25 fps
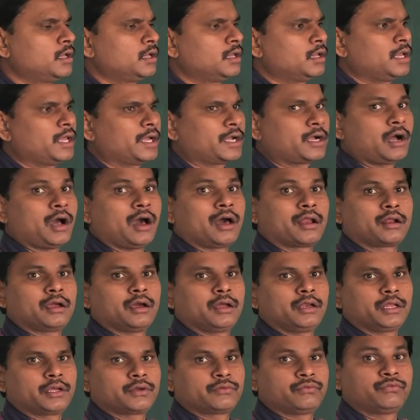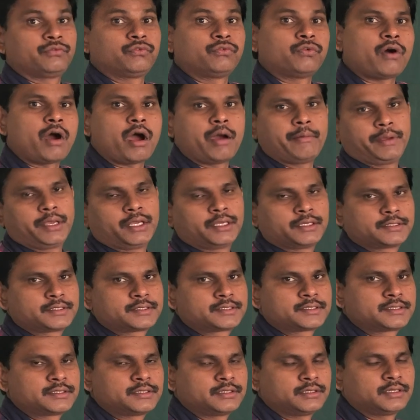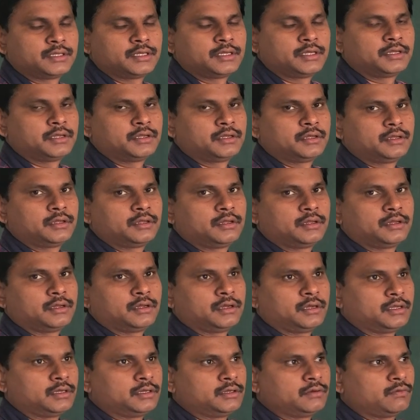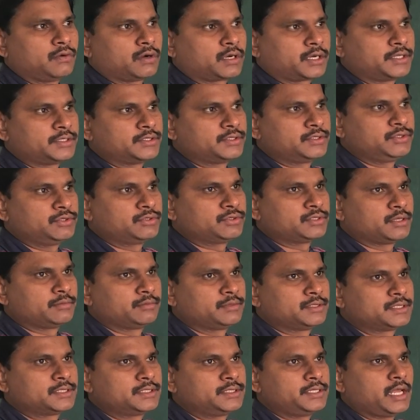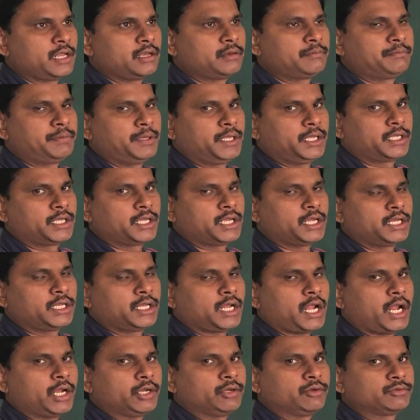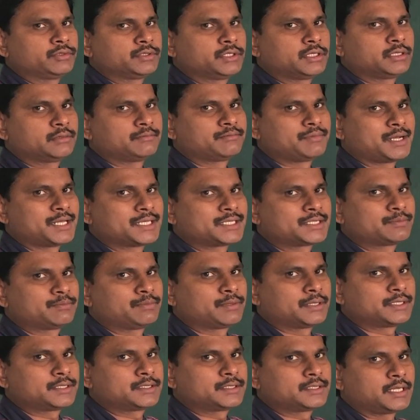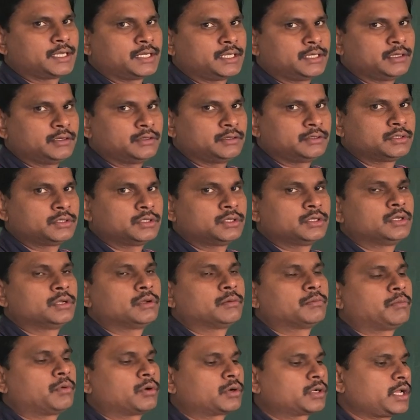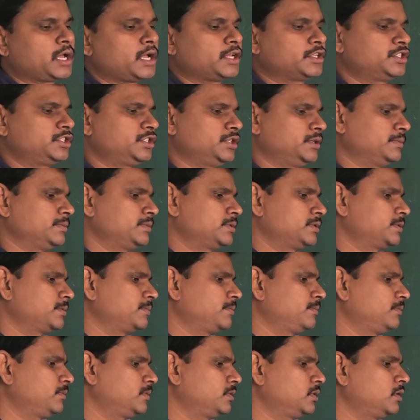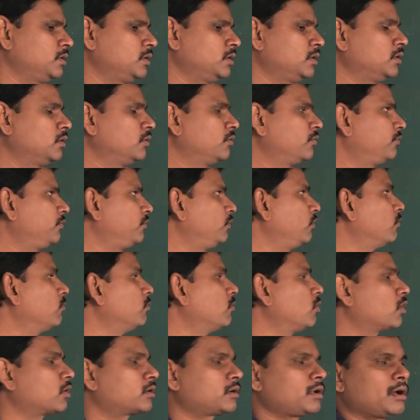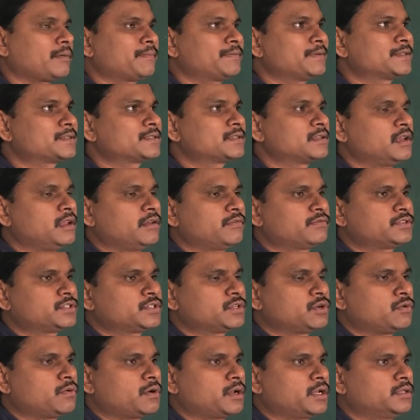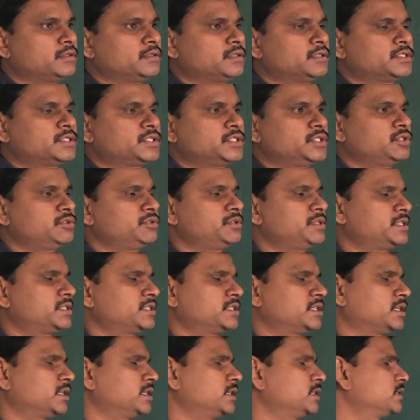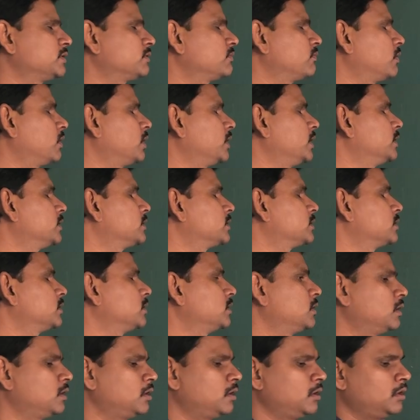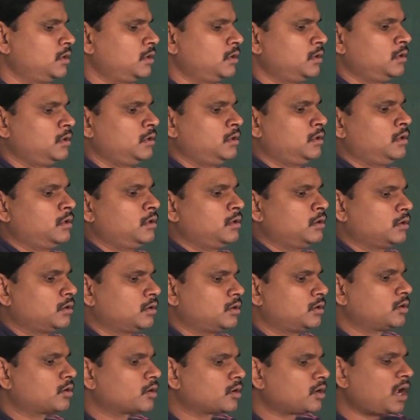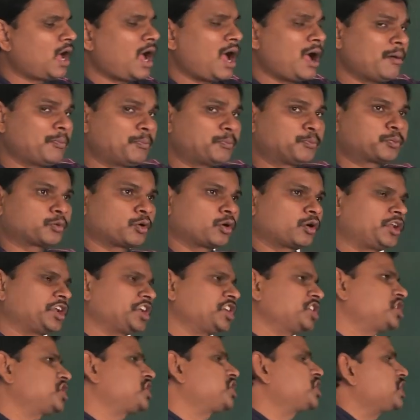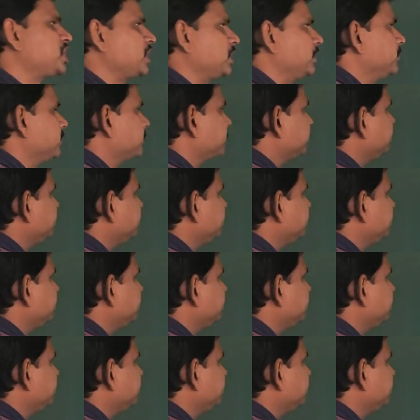like organic farmings, and what is the use of this NPK, nitrogen, phosphorus and potassium. Few more topics left over in this unit, that is one is crop protection.